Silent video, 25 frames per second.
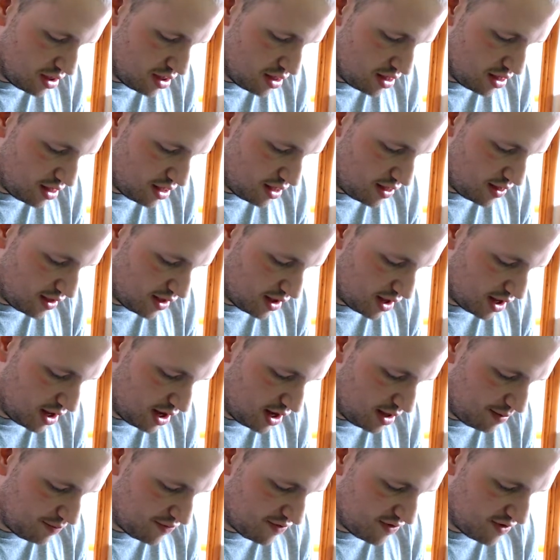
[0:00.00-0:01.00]
That then
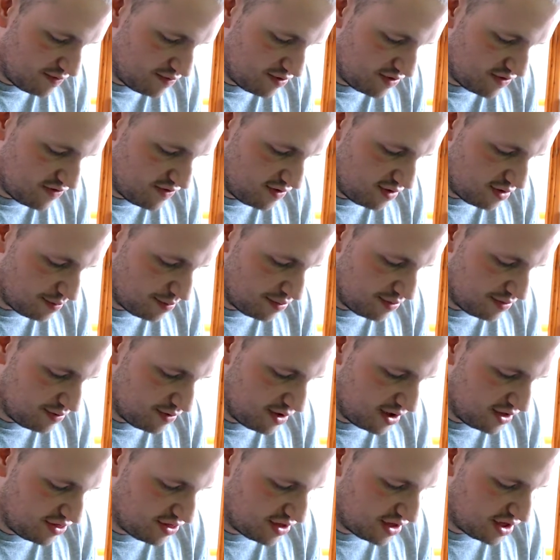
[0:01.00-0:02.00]
clips over the top.
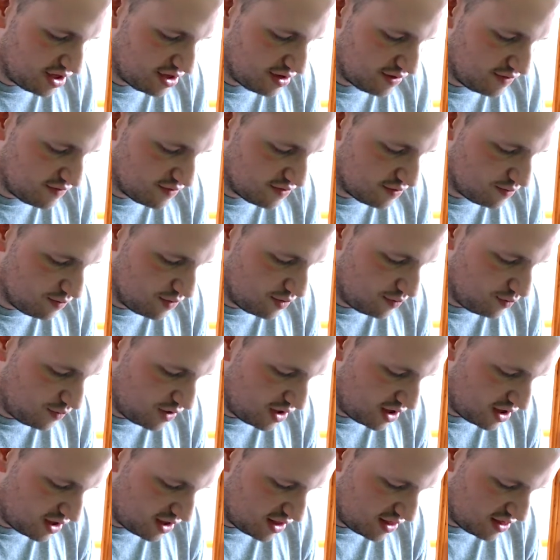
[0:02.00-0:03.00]
I think it goes on one
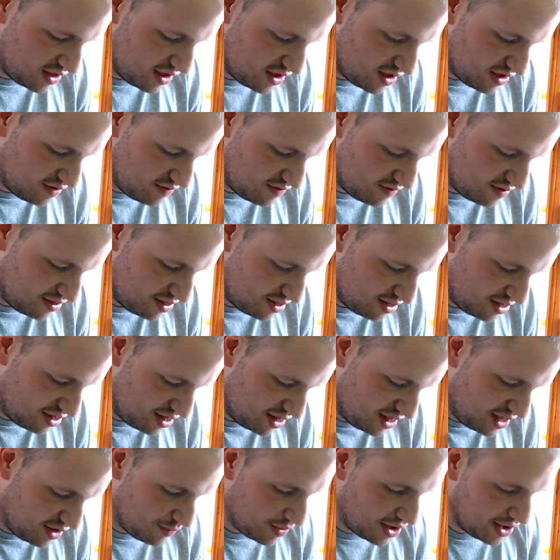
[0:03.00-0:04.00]
way. I think it goes on
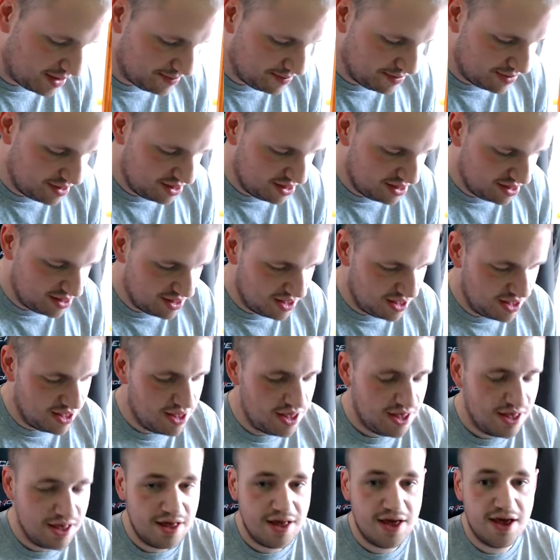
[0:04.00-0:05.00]
that way.
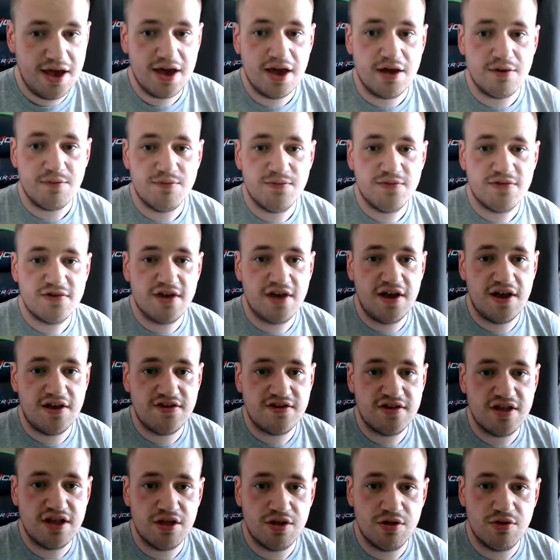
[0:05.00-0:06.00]
There you go. So that's
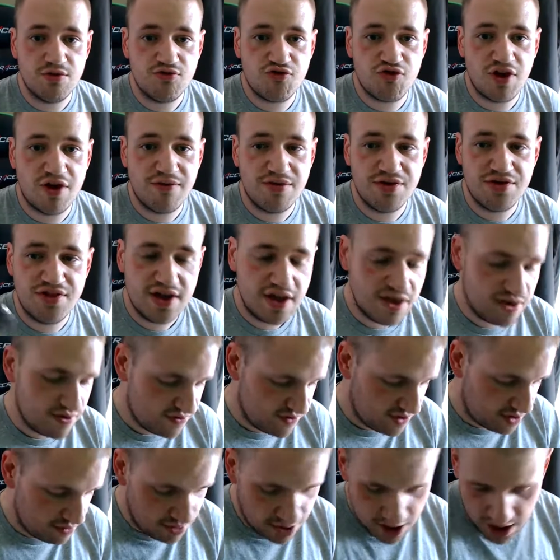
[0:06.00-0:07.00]
the little travel thing.
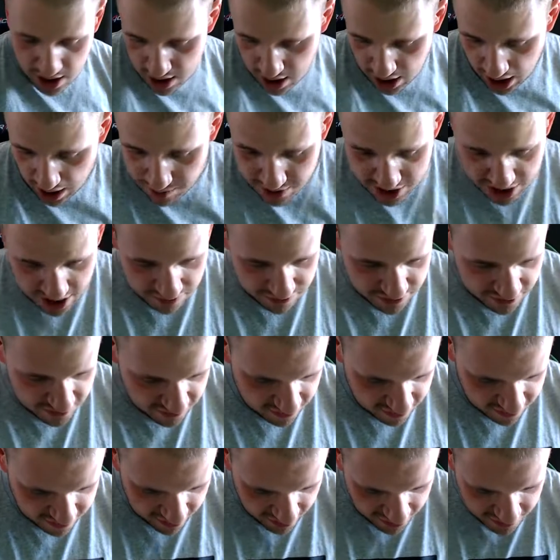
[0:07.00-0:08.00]
So I'm going to give this a
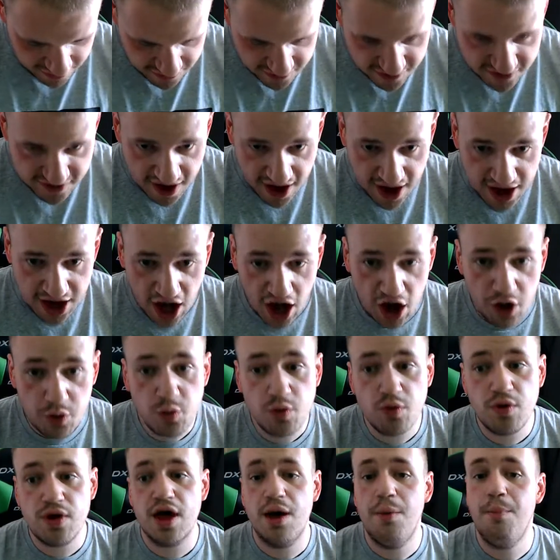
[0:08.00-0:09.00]
test and I
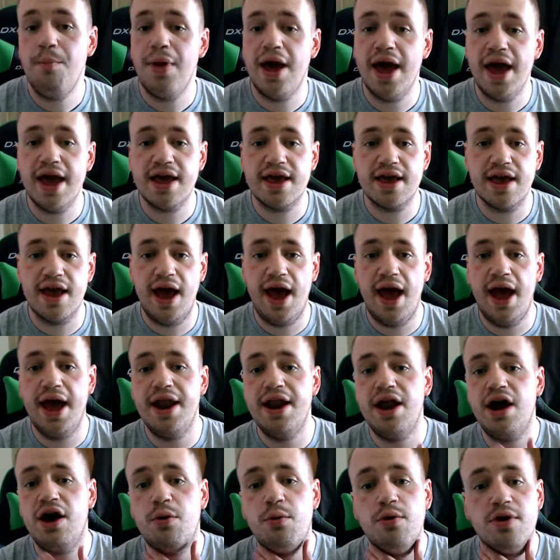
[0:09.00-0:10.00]
will come back and
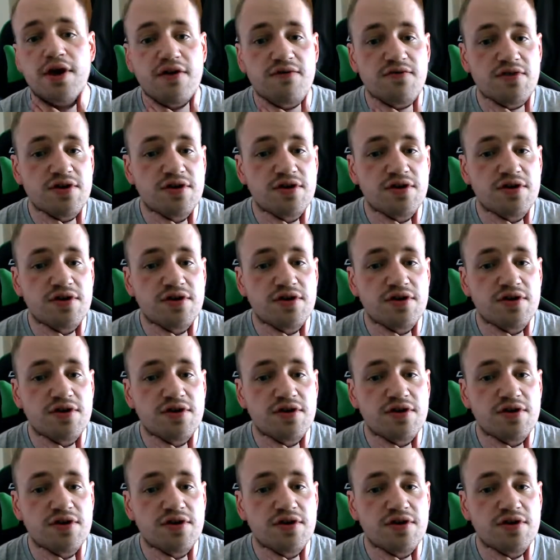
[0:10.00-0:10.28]
I will give you